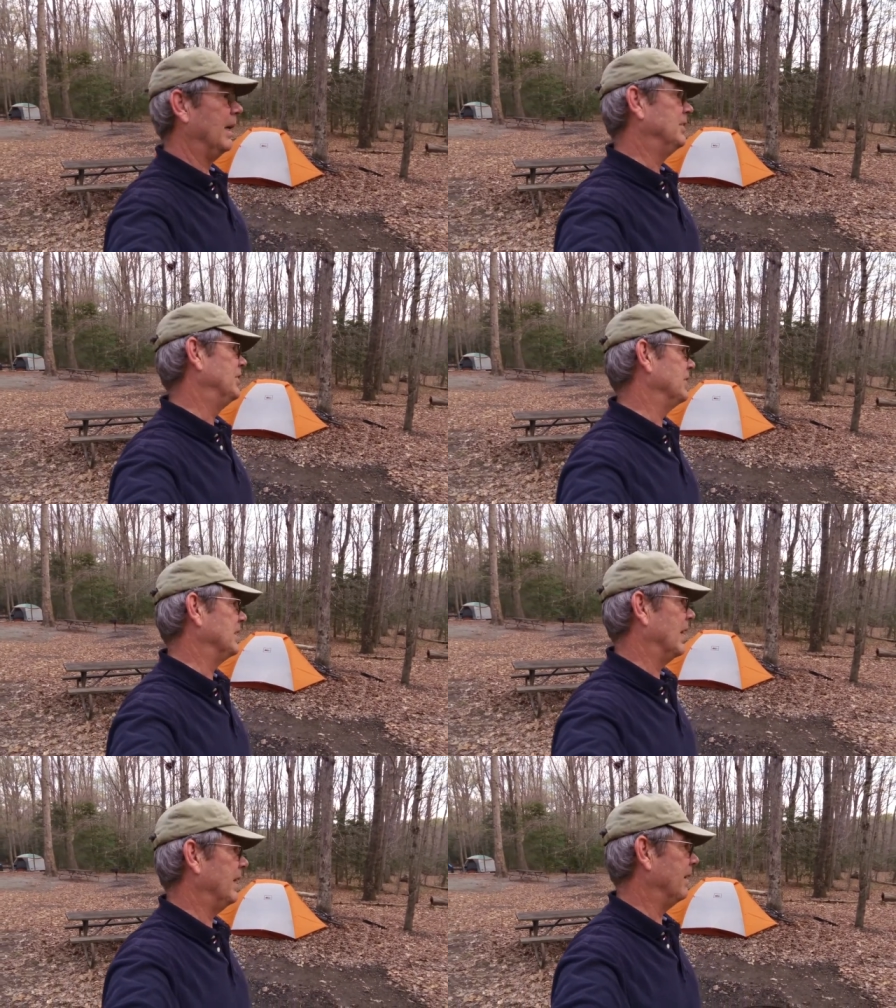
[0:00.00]
It's just
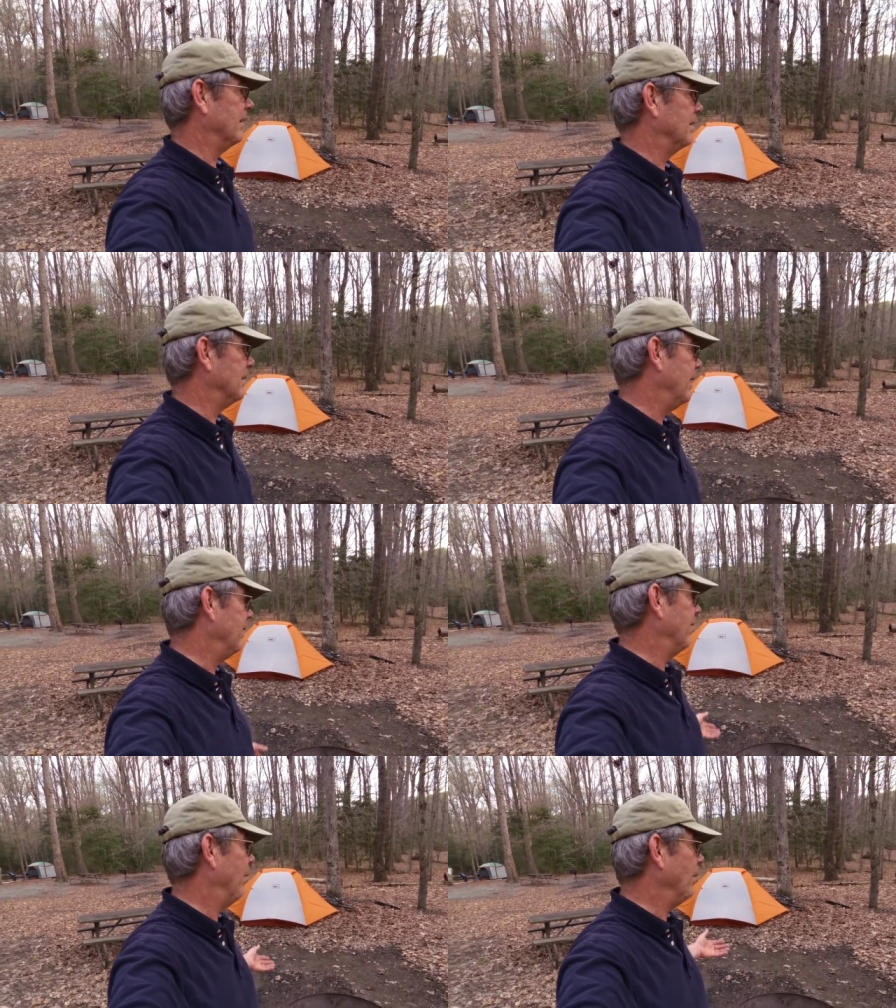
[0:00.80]
kind of, I
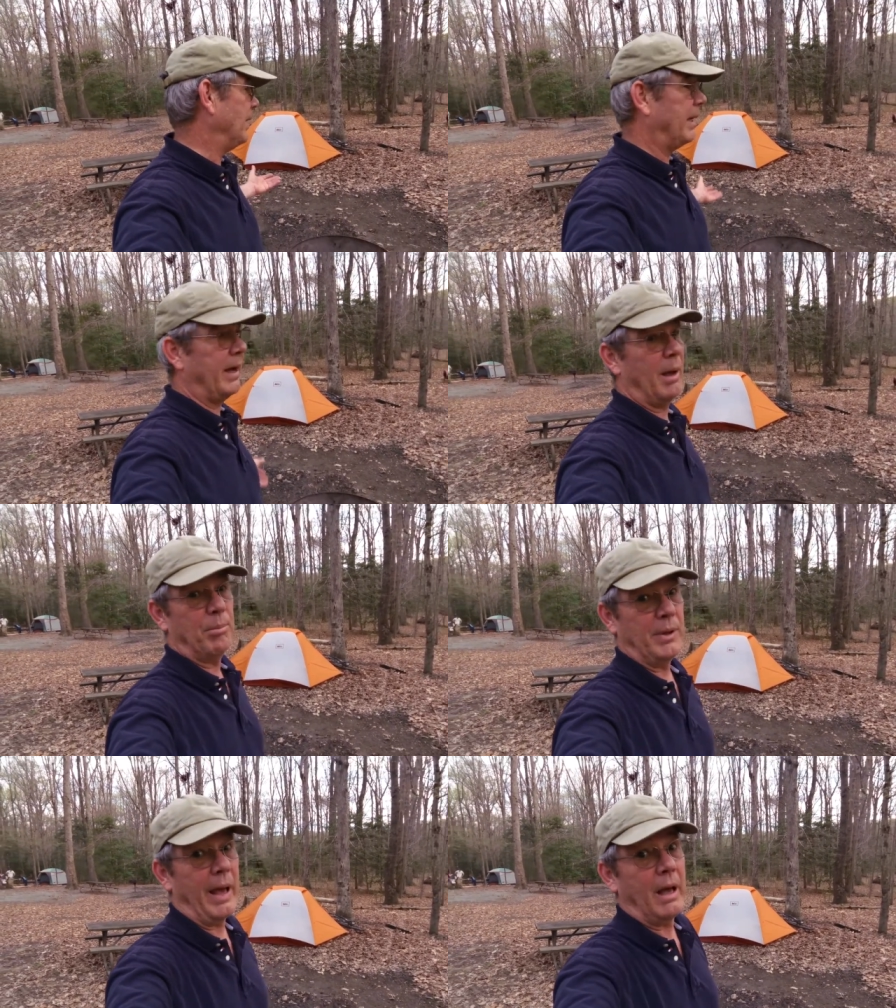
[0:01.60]
don't know, when you camp,
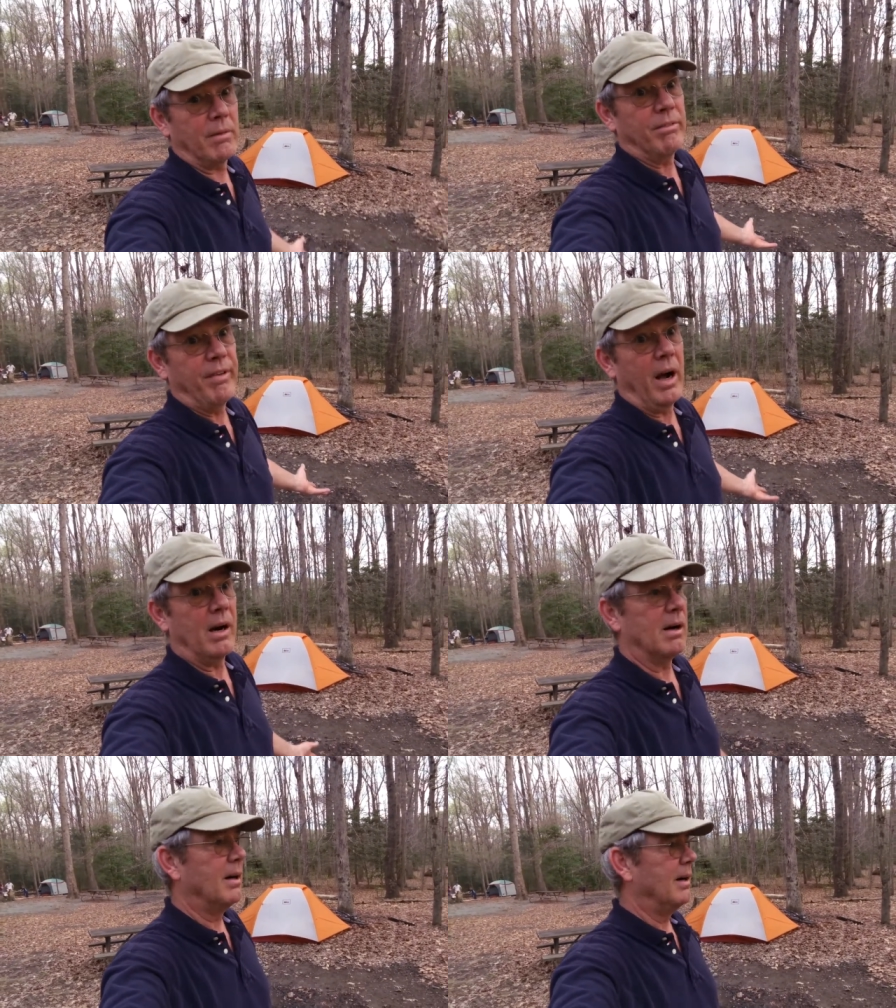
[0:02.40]
you have a
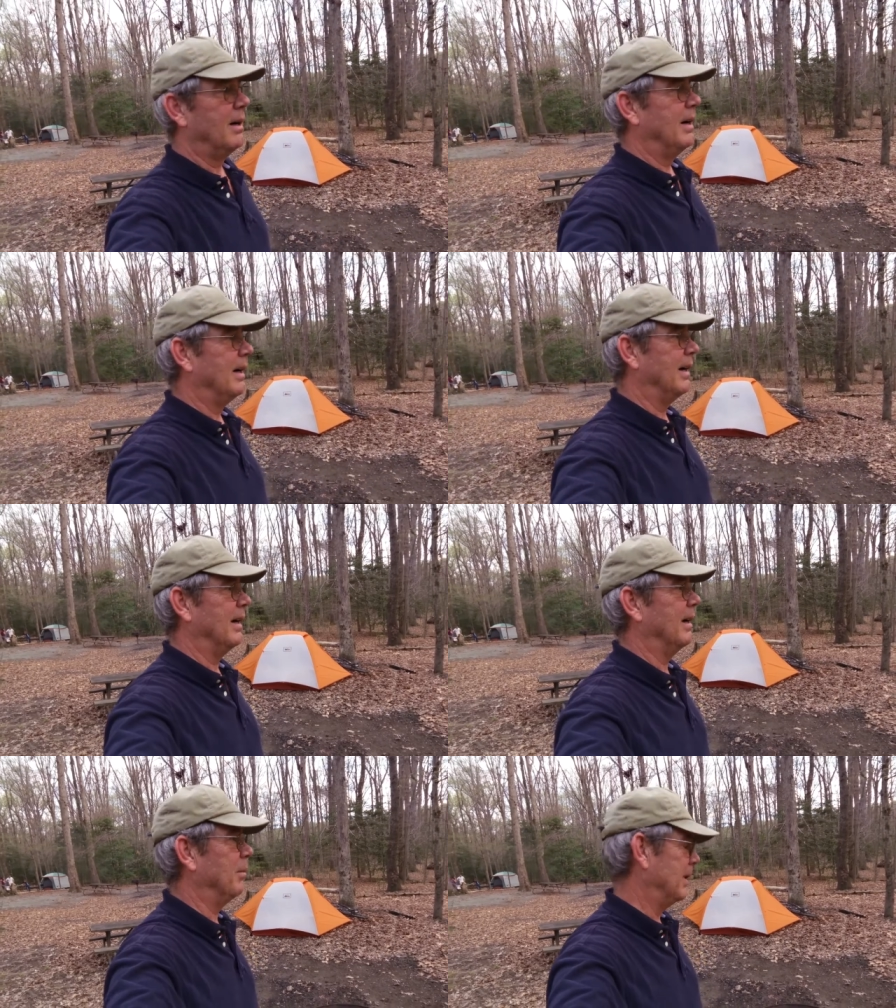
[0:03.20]
fire.
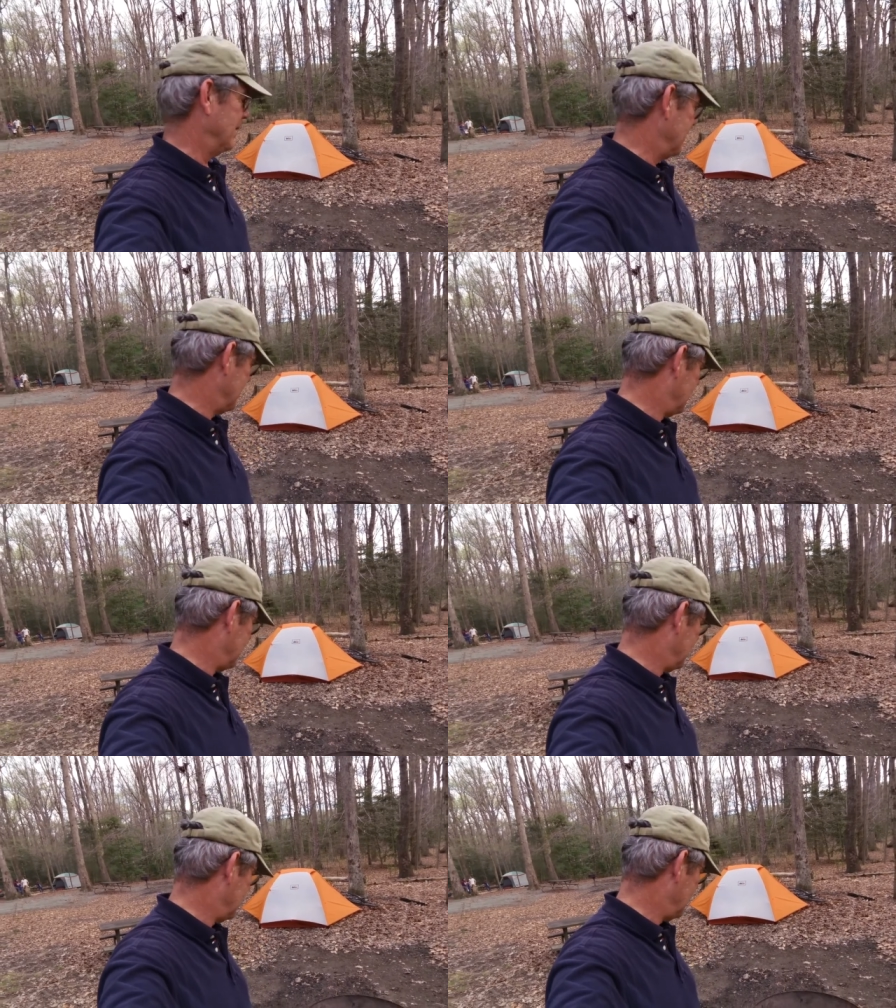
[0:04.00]
Um,
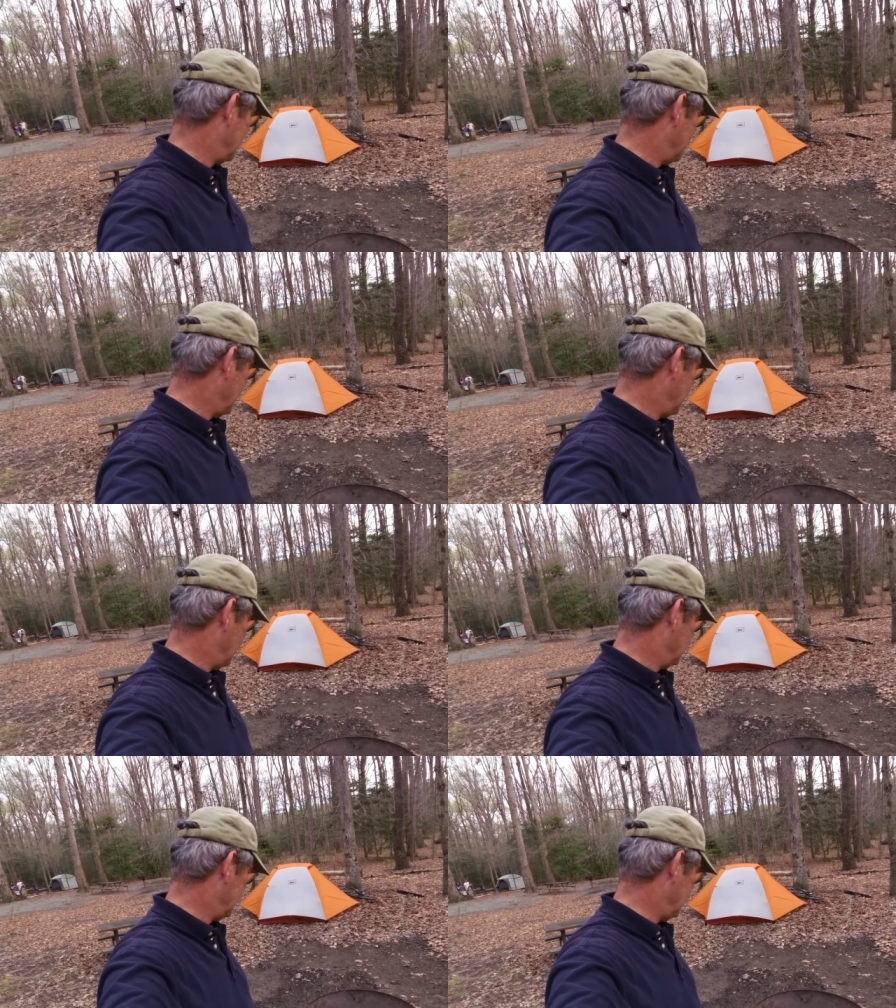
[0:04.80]

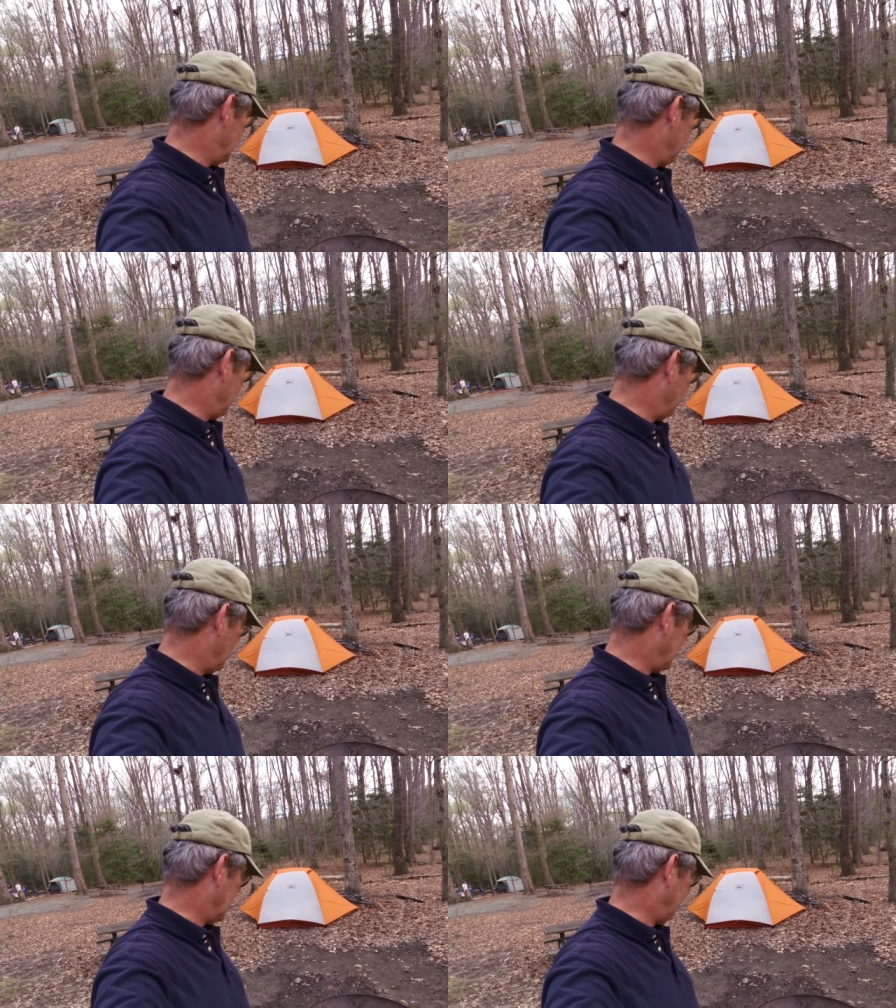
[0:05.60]
so I'm going to
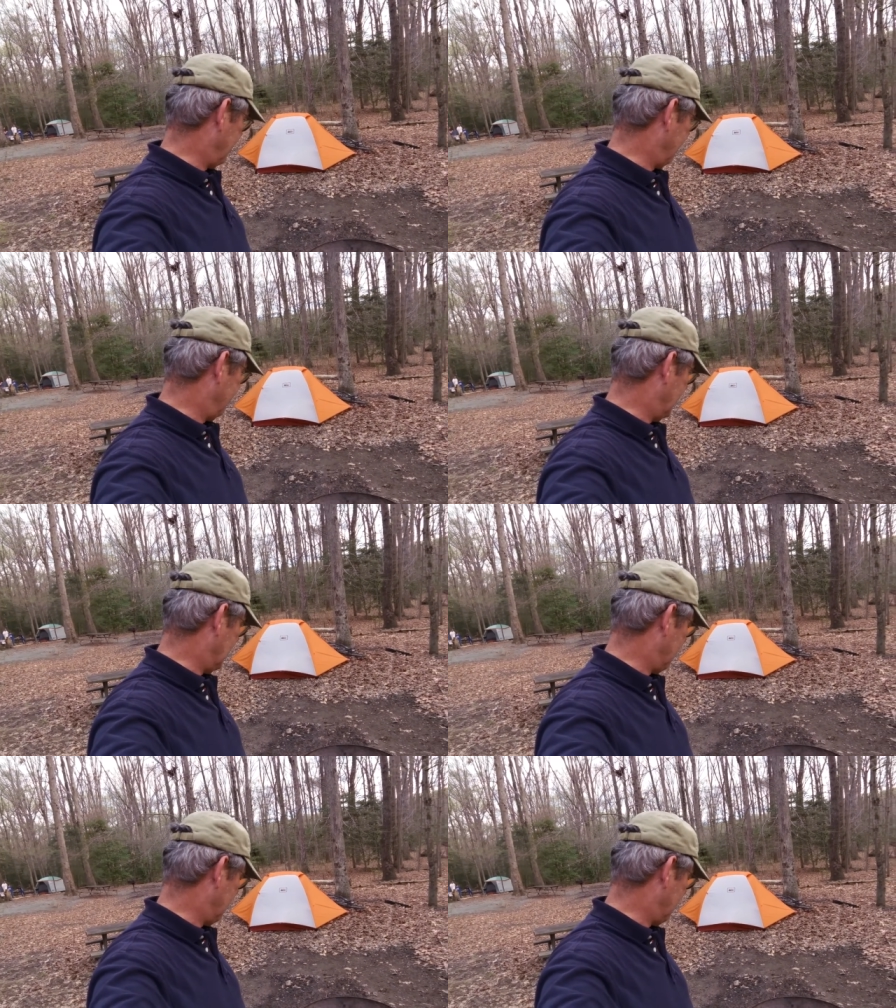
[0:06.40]
walk up and fill